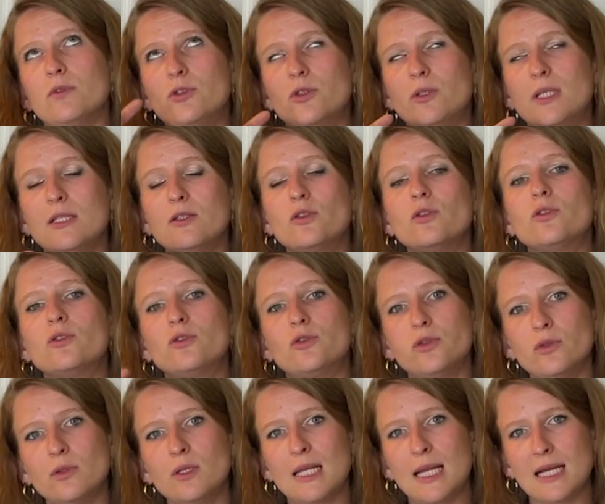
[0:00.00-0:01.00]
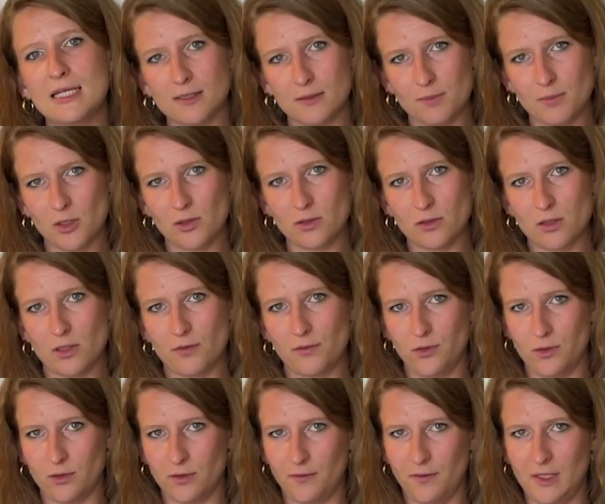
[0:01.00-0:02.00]
during the 2 last months of
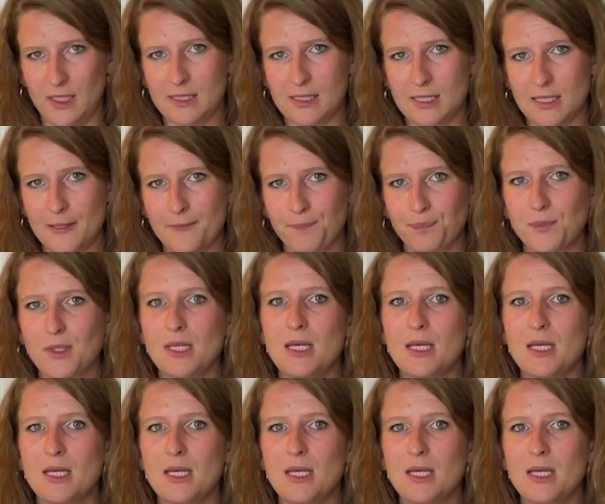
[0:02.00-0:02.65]
your visa,